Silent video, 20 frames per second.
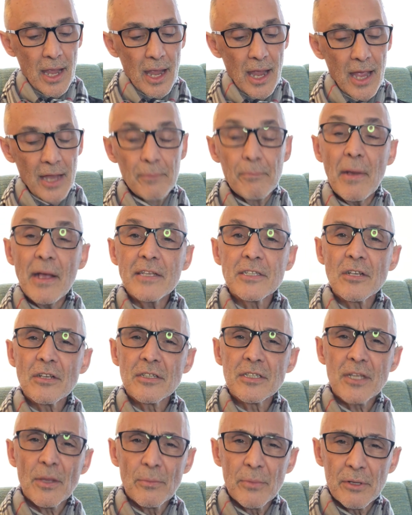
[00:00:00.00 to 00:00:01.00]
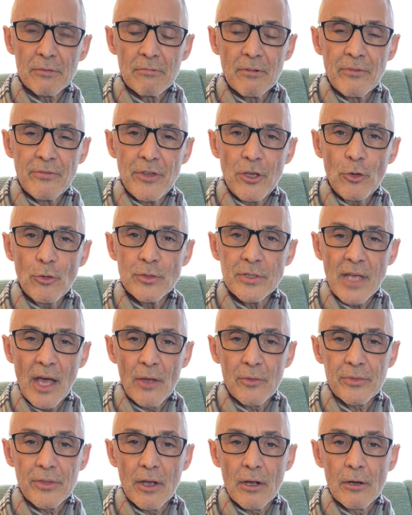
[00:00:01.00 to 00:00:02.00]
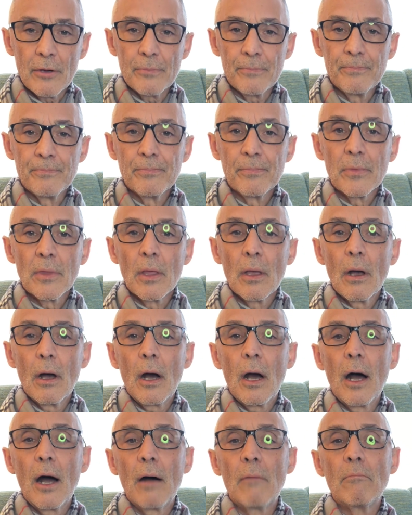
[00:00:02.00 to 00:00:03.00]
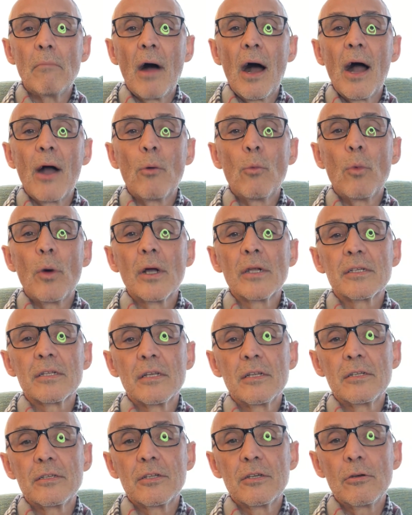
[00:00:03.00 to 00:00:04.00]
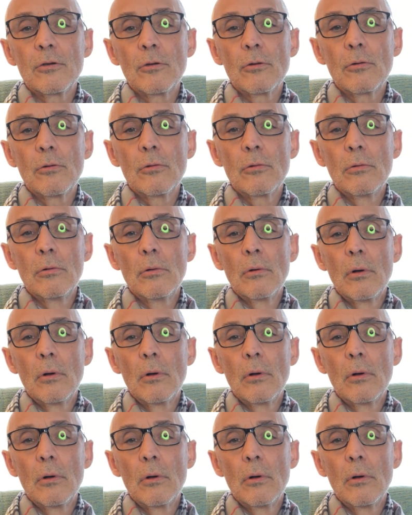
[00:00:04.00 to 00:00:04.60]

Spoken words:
And based on some of the reviews out there, I wanted to,